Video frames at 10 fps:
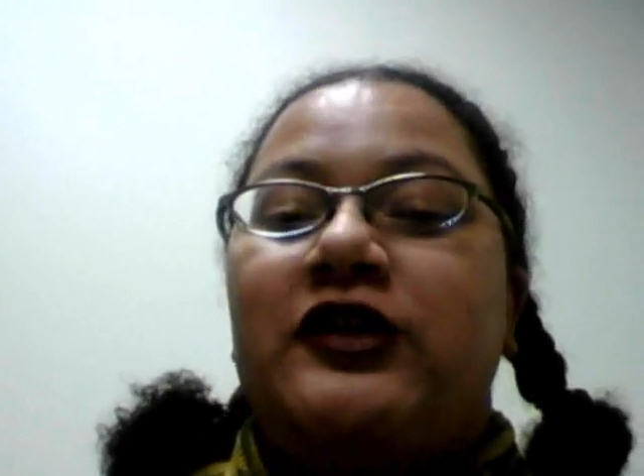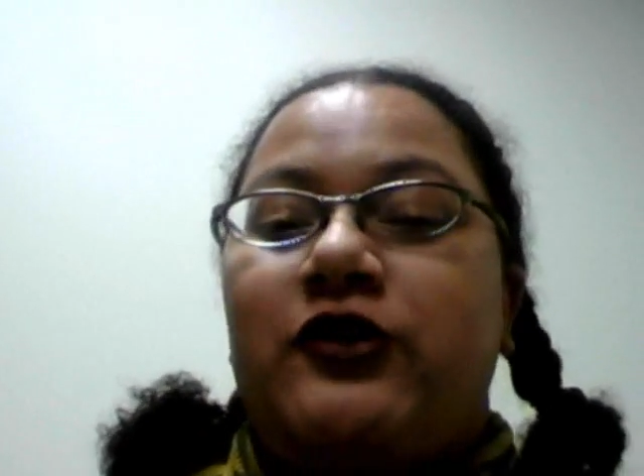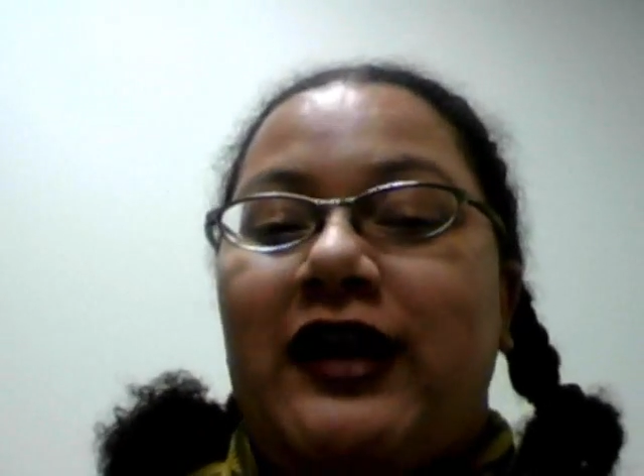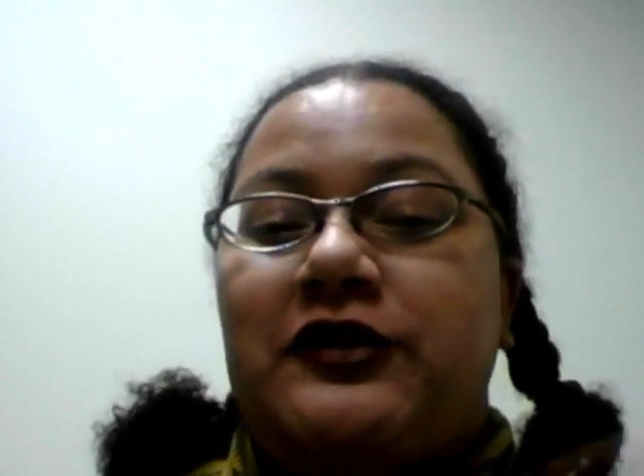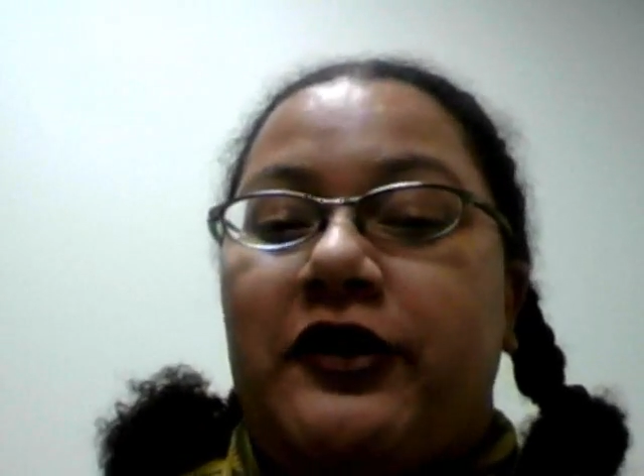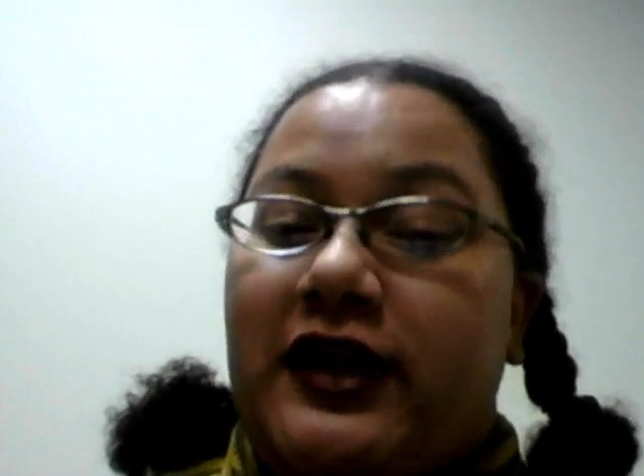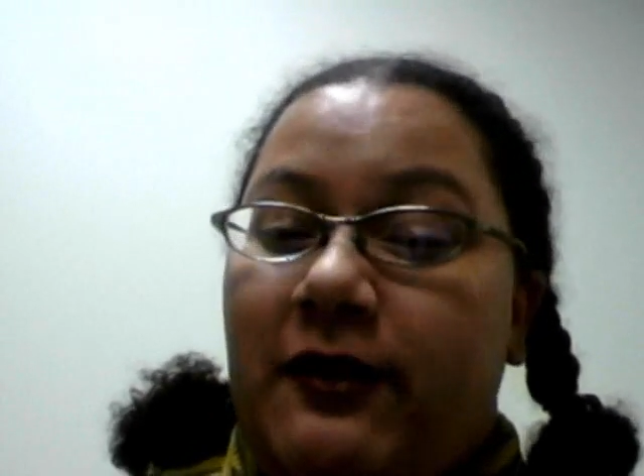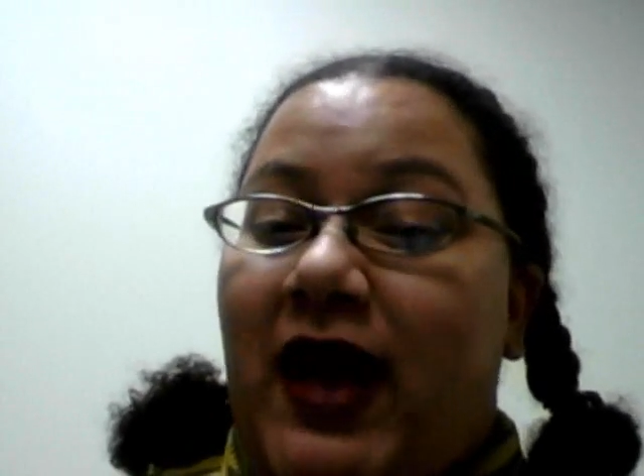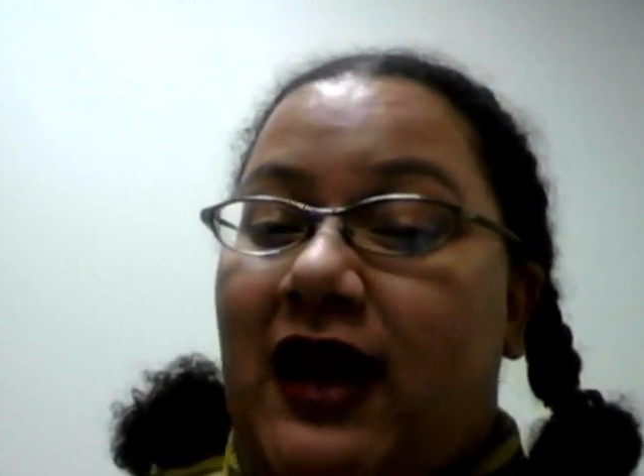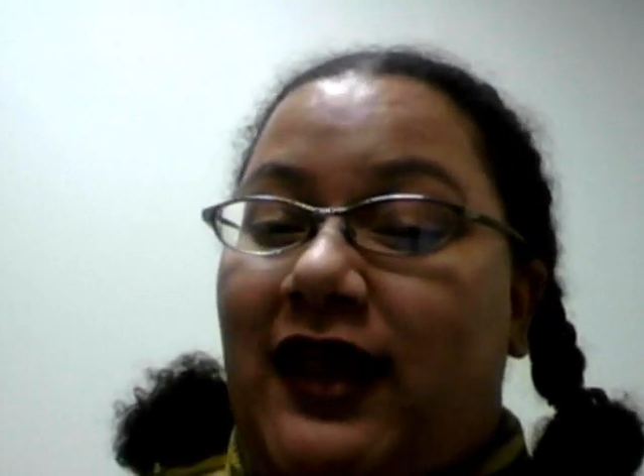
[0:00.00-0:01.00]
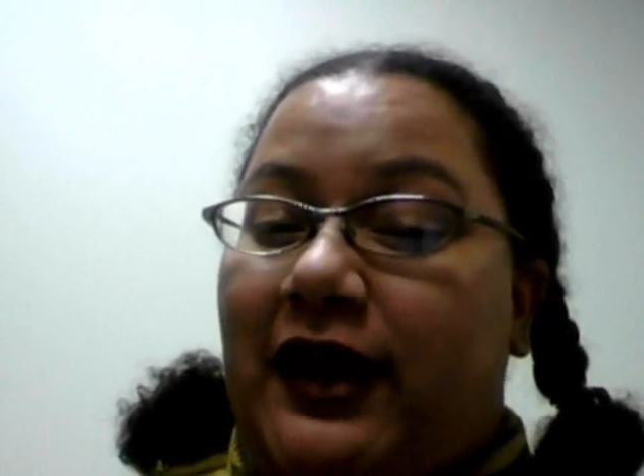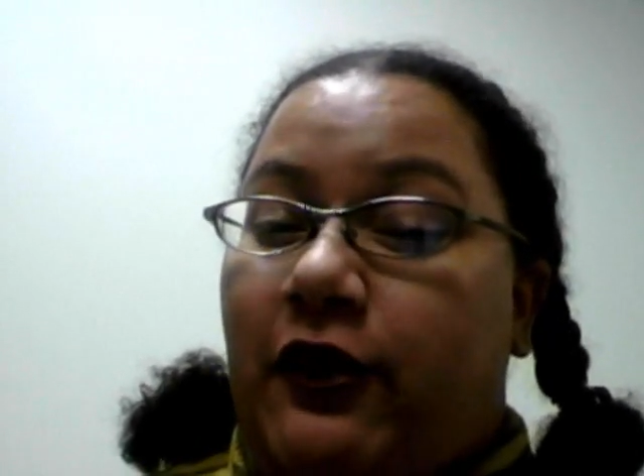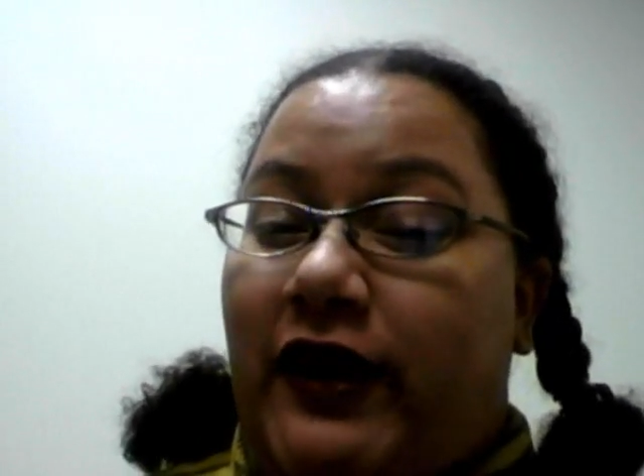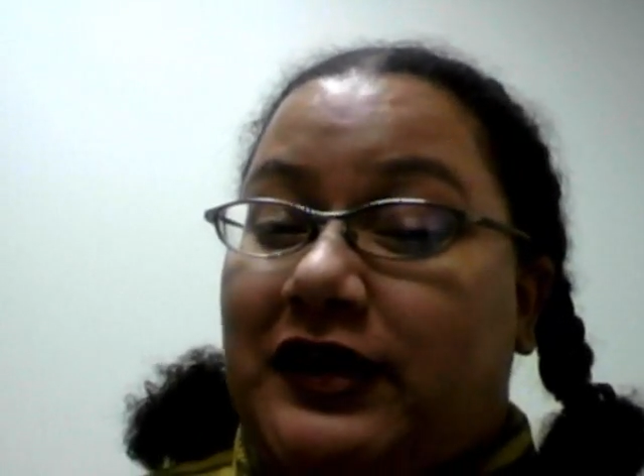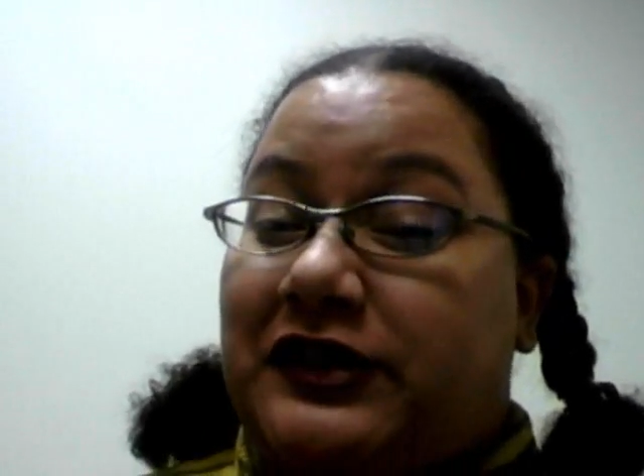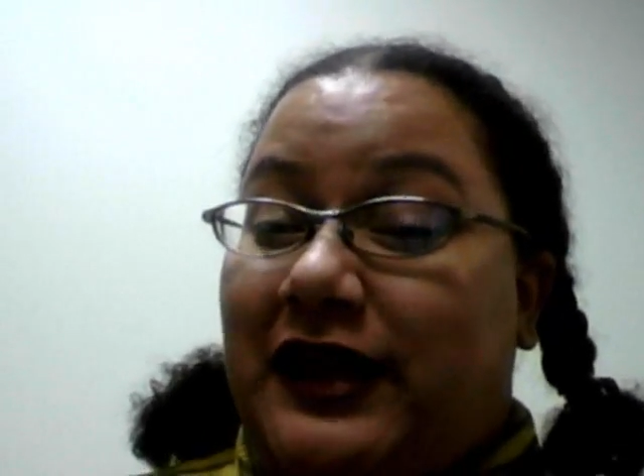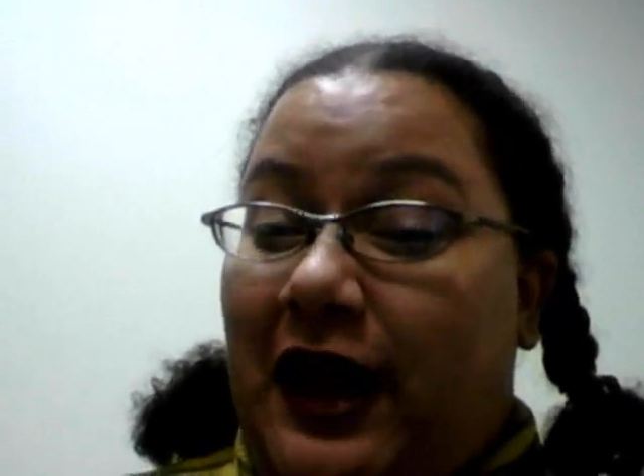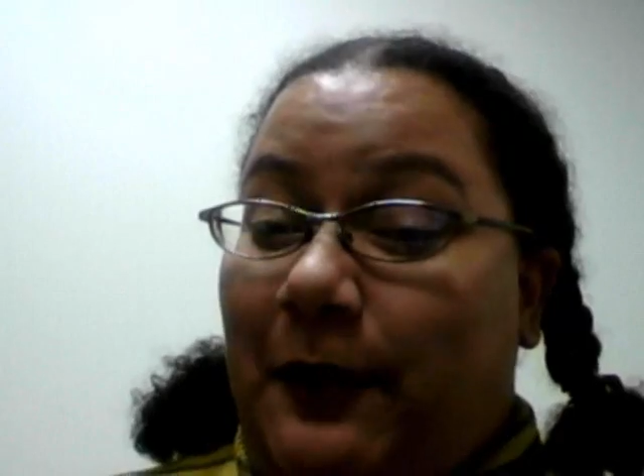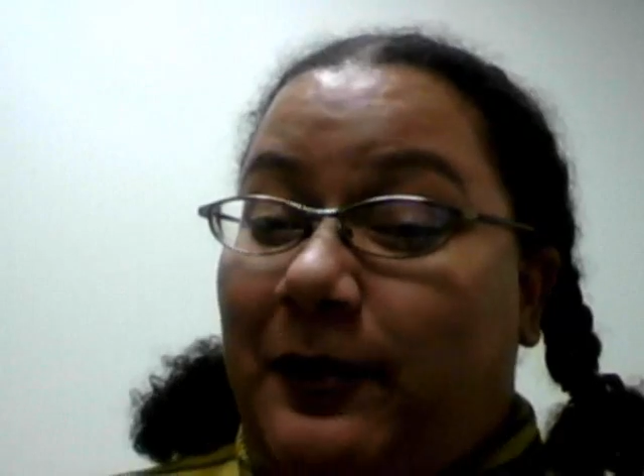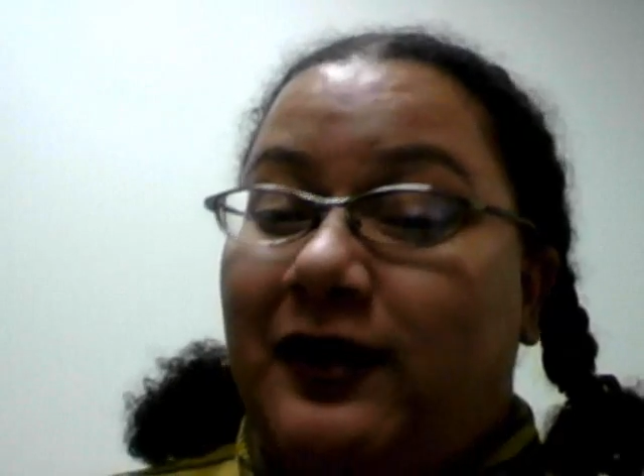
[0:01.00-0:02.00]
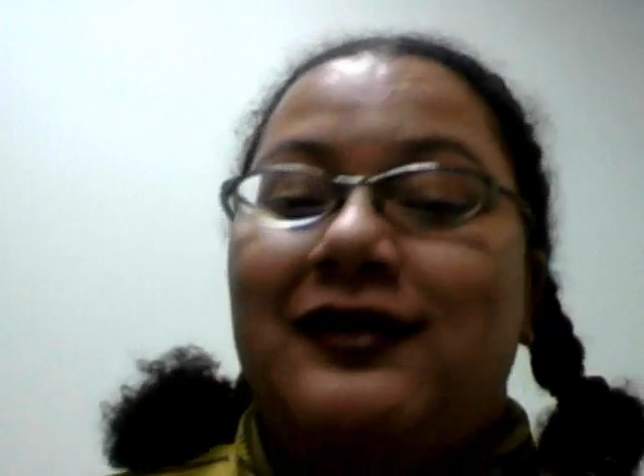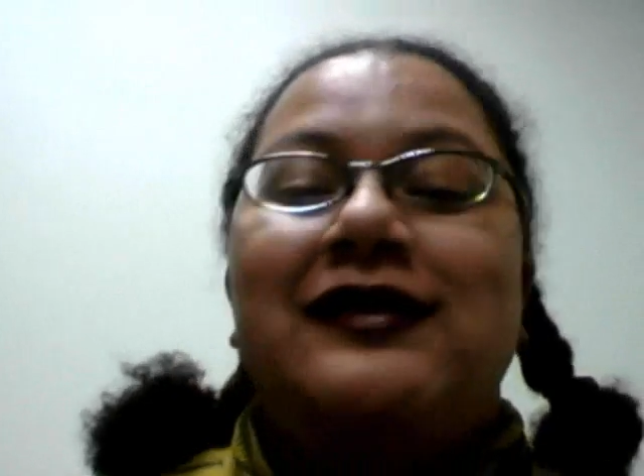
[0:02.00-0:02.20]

try turning the backlight correction up.